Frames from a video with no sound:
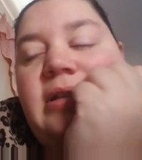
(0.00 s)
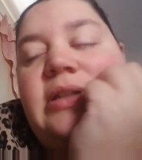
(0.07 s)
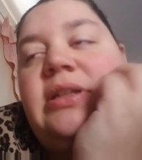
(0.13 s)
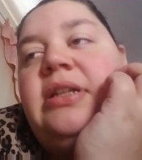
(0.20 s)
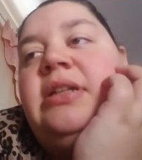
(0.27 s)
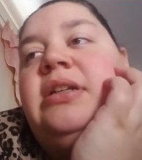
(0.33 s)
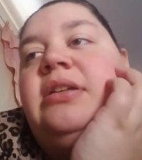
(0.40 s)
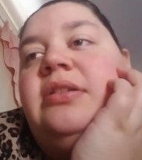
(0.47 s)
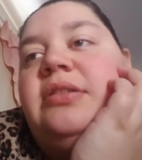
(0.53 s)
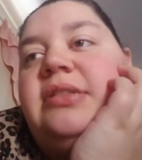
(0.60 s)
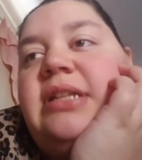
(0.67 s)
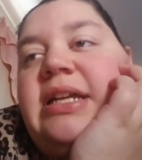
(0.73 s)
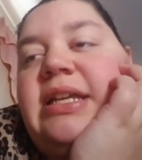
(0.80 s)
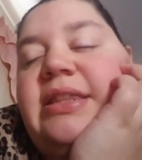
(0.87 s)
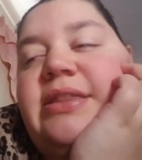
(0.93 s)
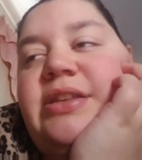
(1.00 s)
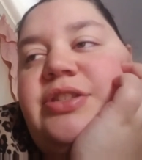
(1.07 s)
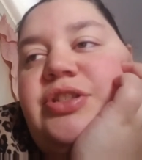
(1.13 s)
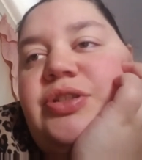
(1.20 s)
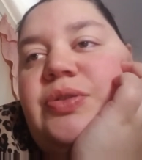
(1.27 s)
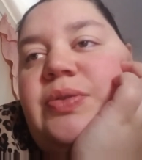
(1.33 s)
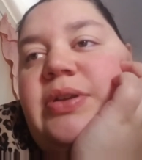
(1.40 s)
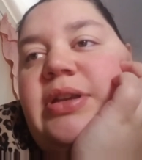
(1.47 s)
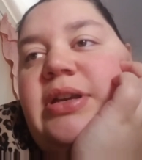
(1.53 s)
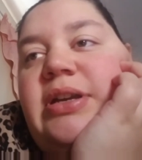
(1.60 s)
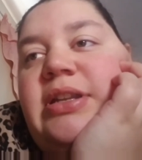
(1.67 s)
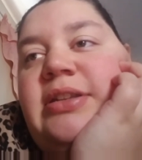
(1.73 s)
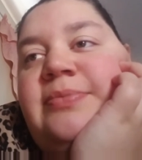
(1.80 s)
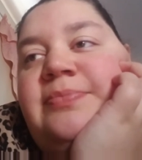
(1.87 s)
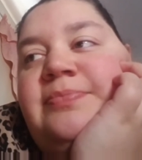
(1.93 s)
and uh, a lot of things are going
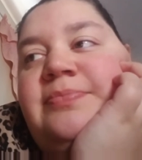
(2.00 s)
on